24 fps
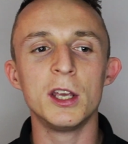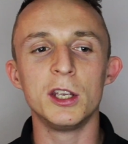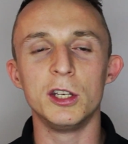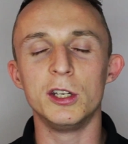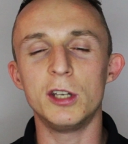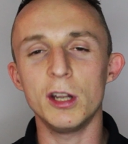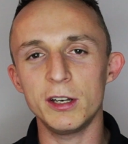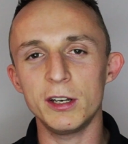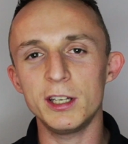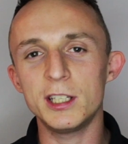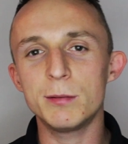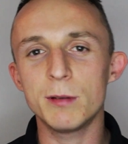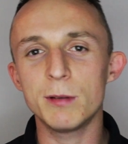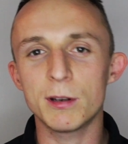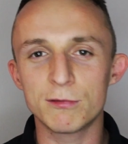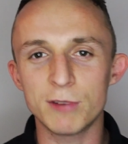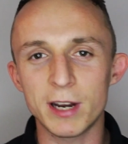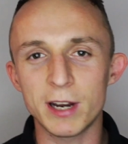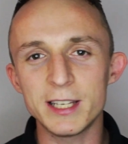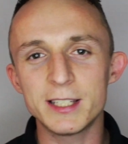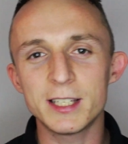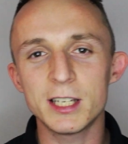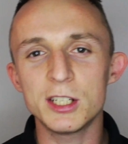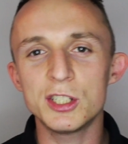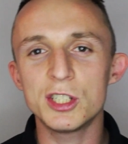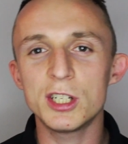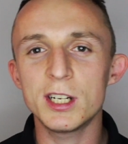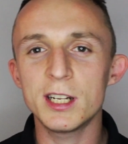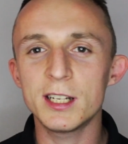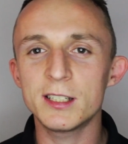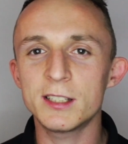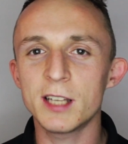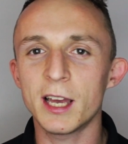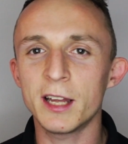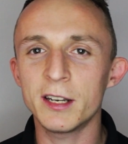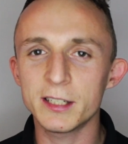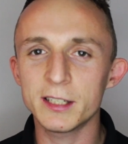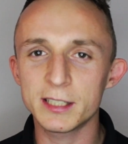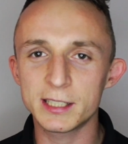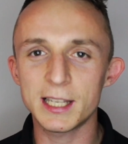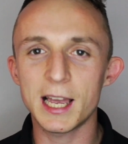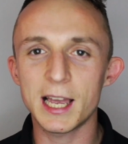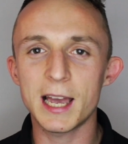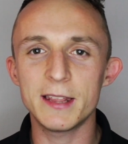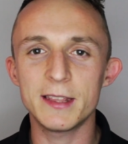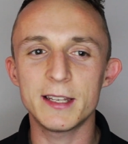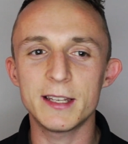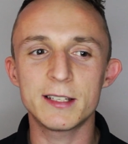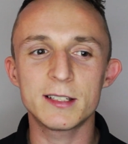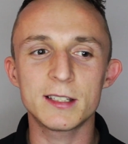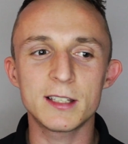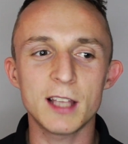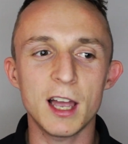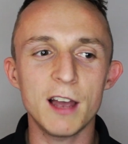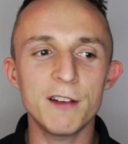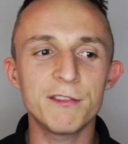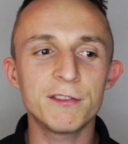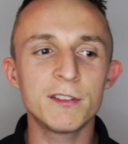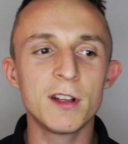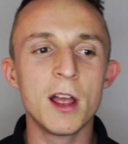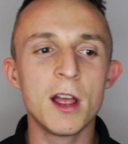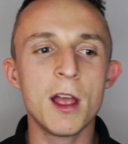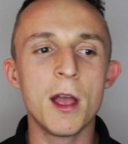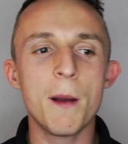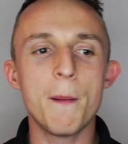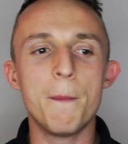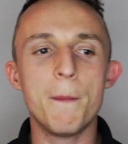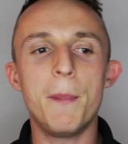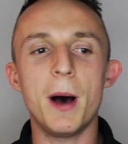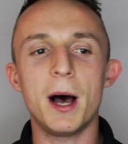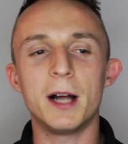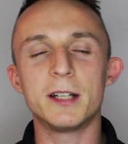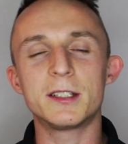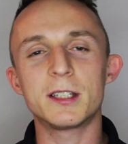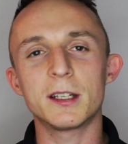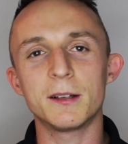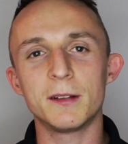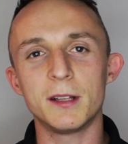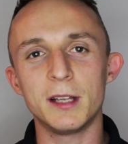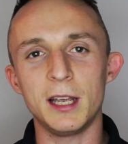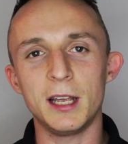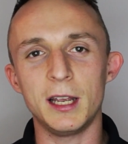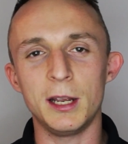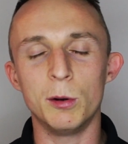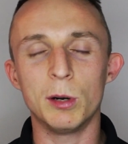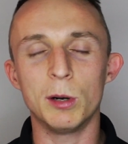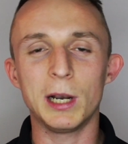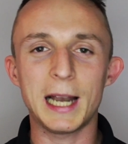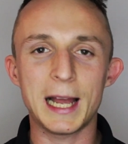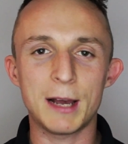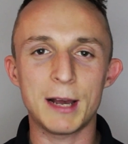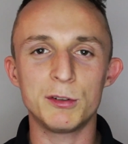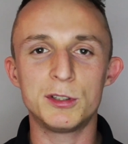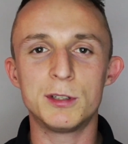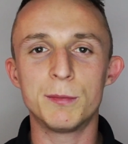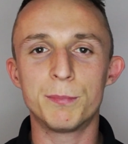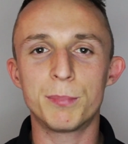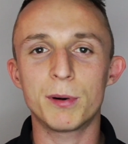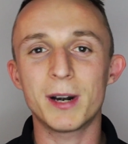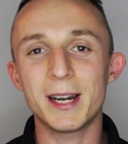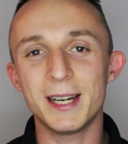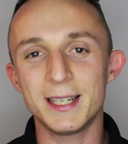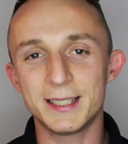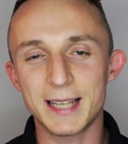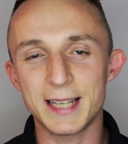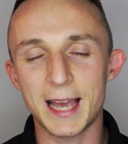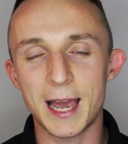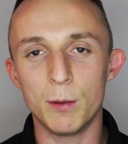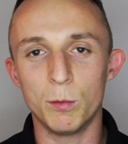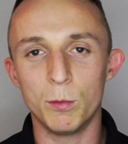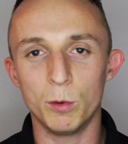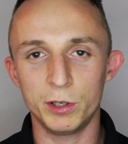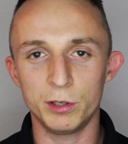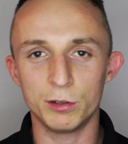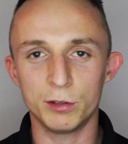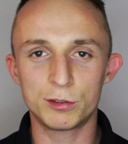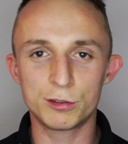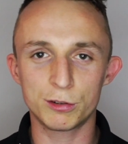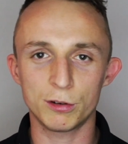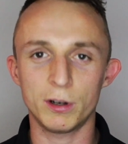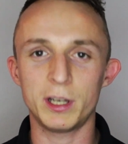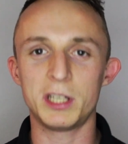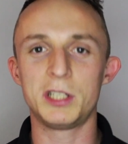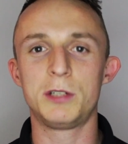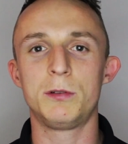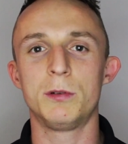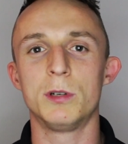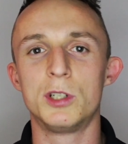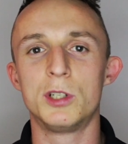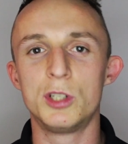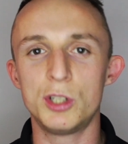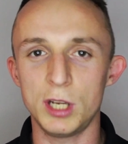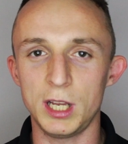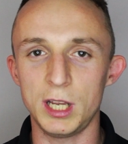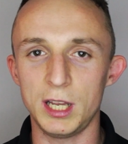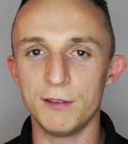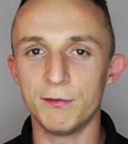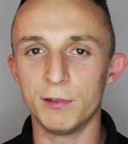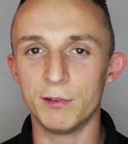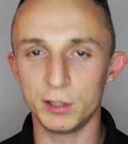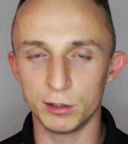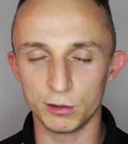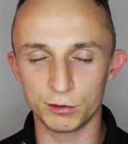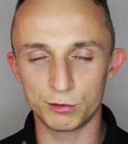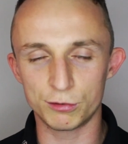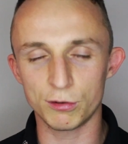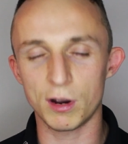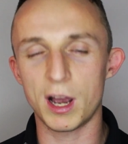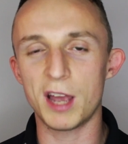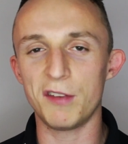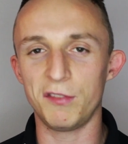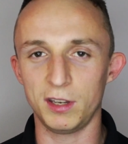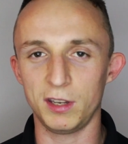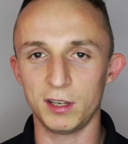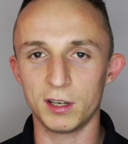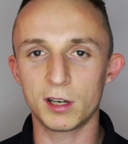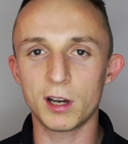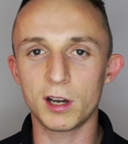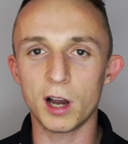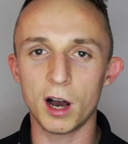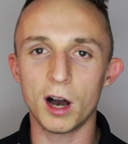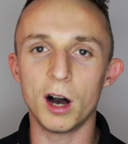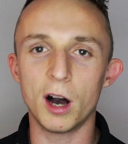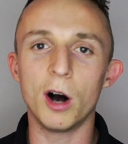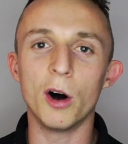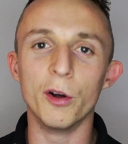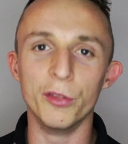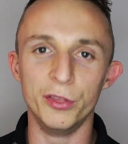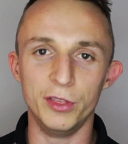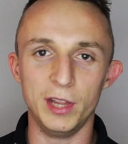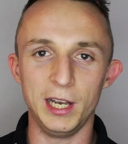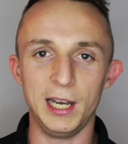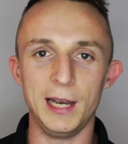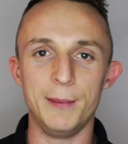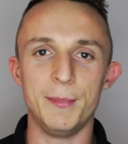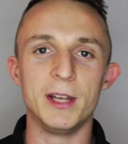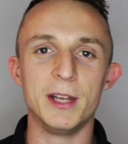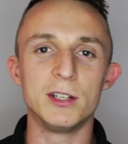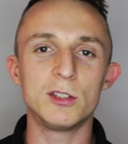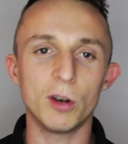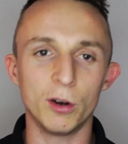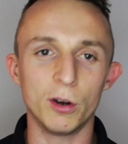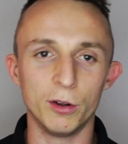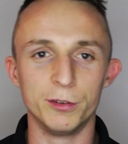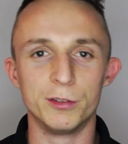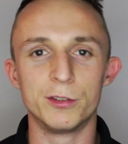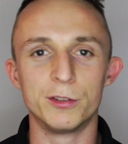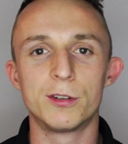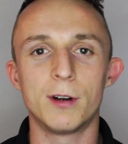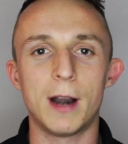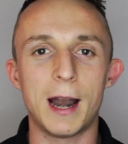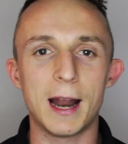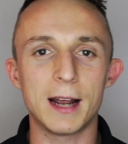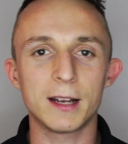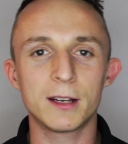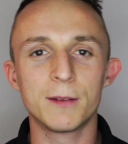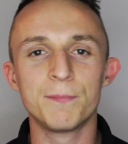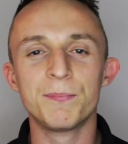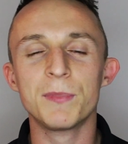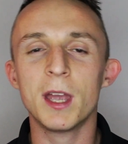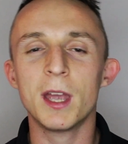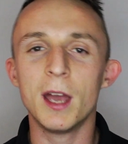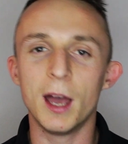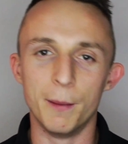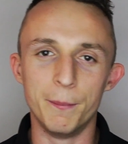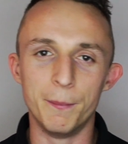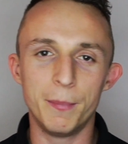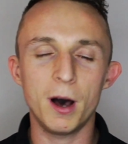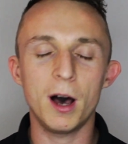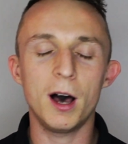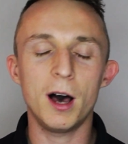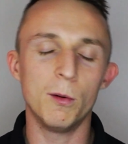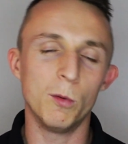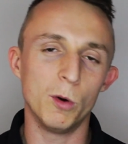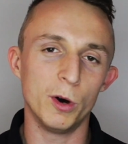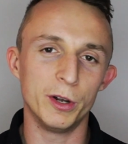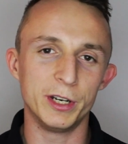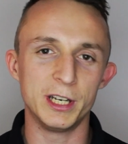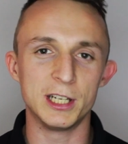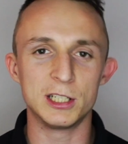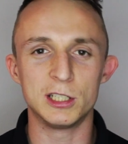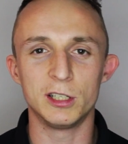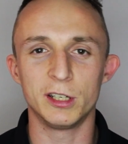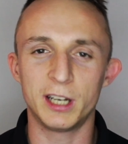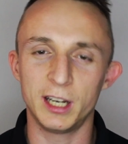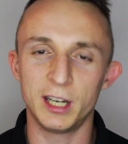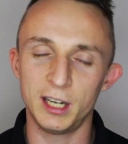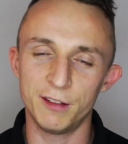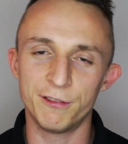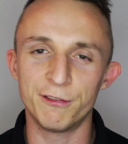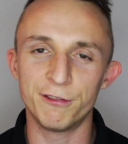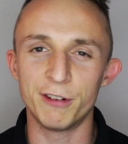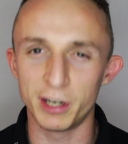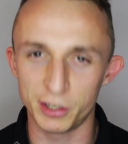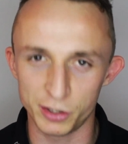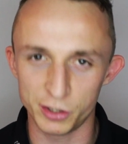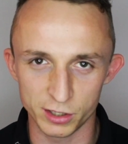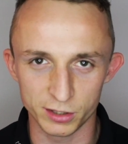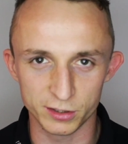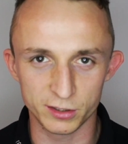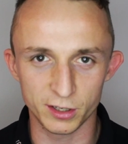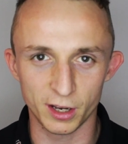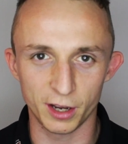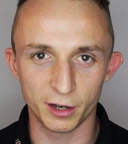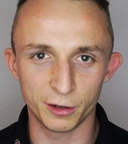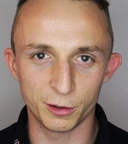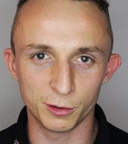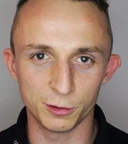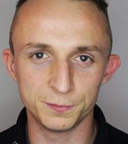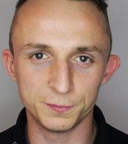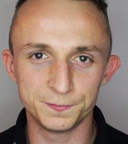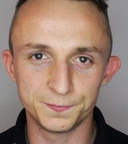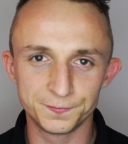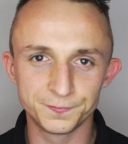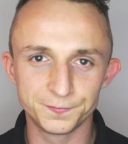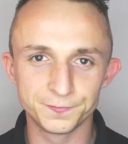You don't need to be a race engineer to understand this stuff, but it will allow you to break down what you're trying to achieve when you're driving your car on the limit on track. And part one is looking at the friction circle.